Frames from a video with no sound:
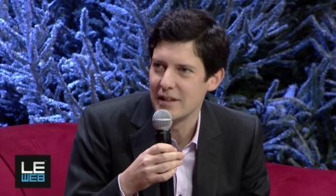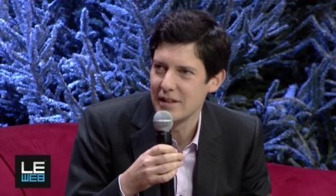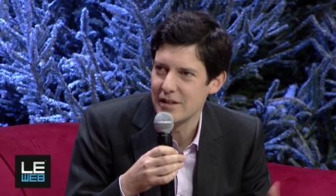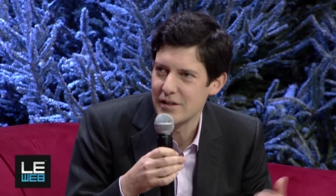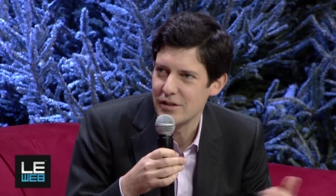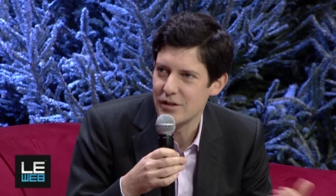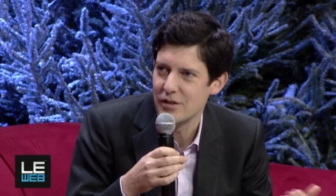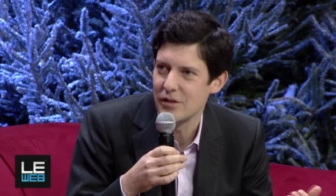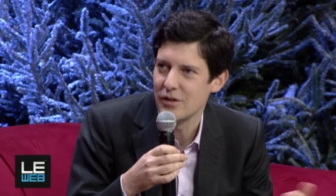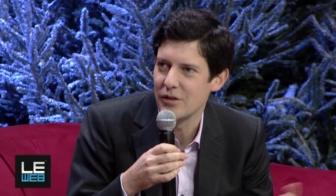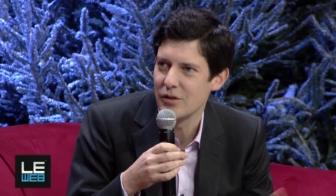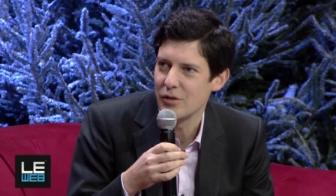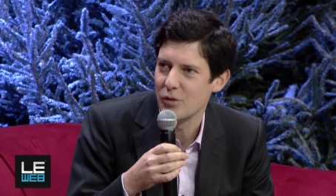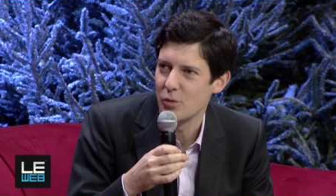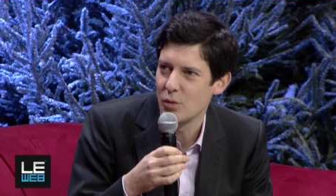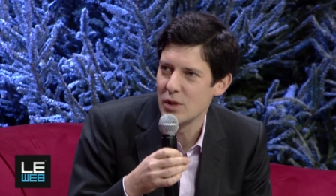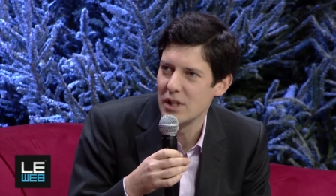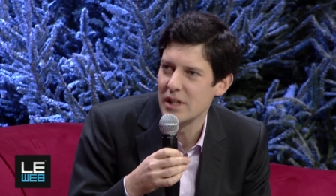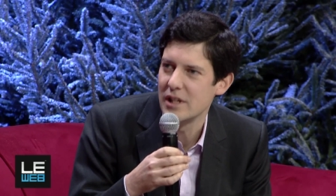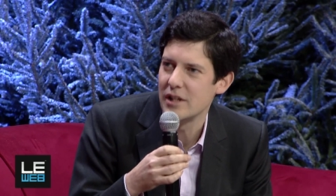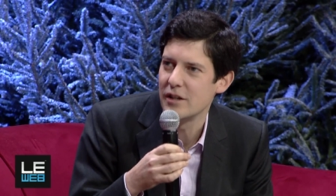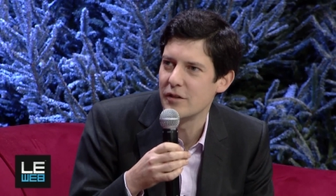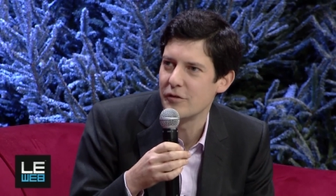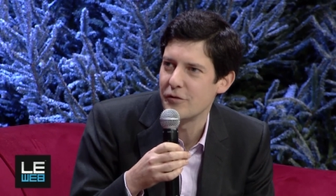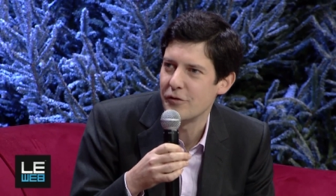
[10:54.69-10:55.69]
It's uh,
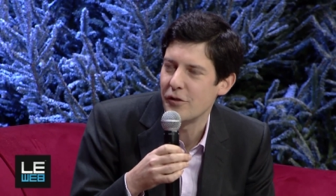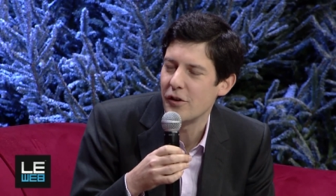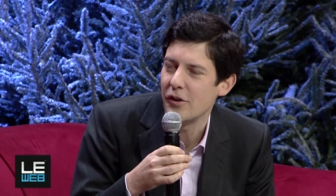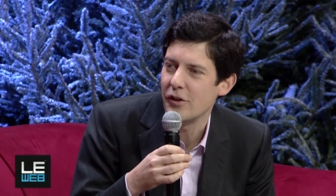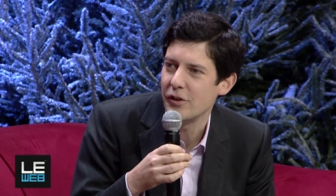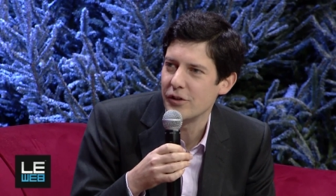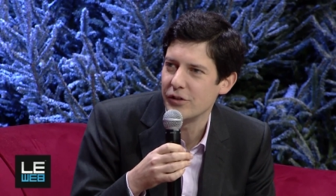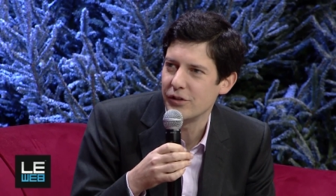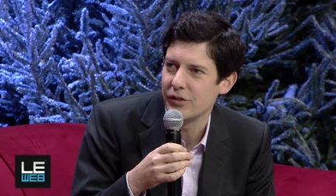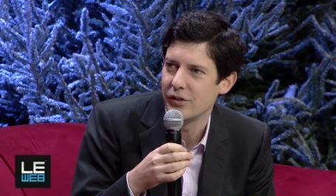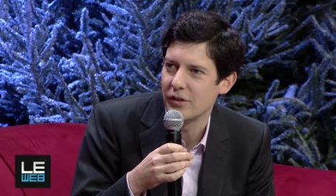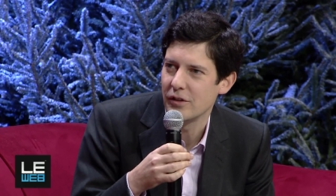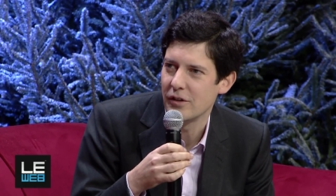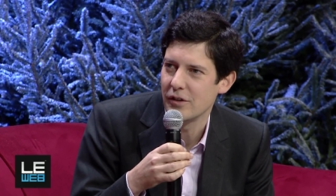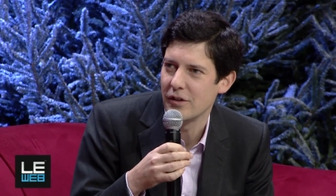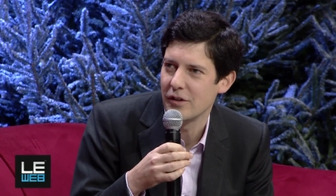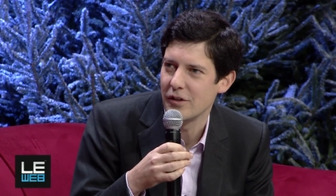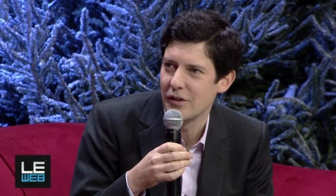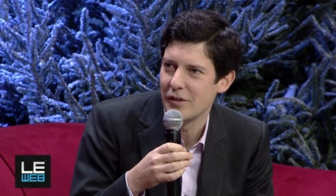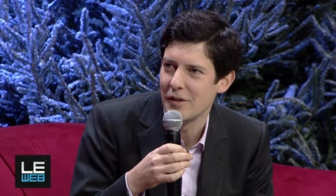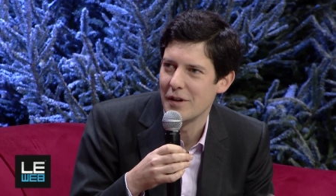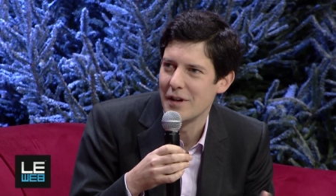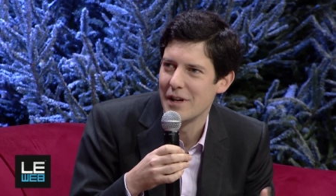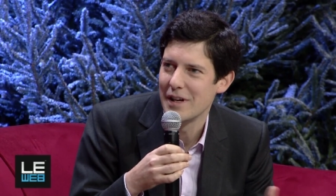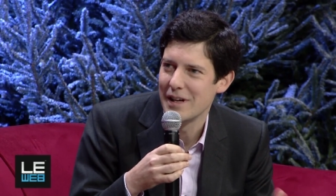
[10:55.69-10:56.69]
really key for us.
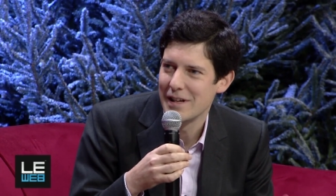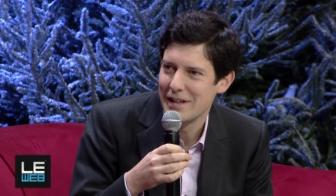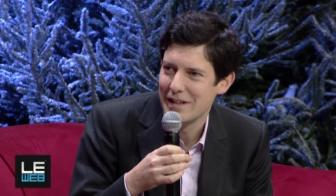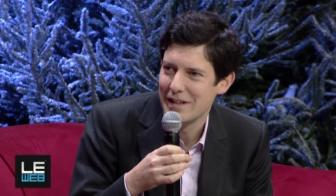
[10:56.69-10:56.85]
Uh, you have